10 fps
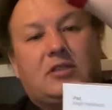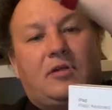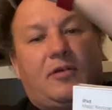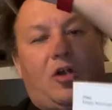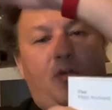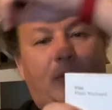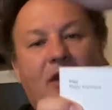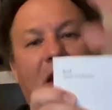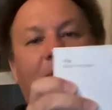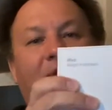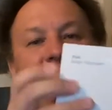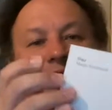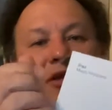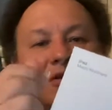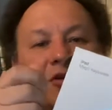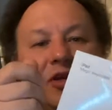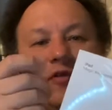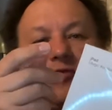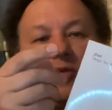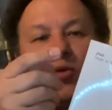open that up like that. No need
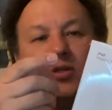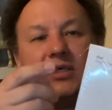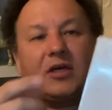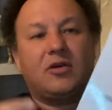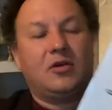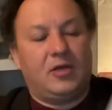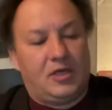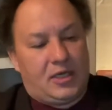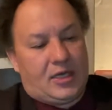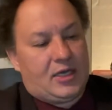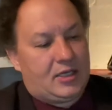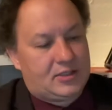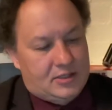for the box cutter, and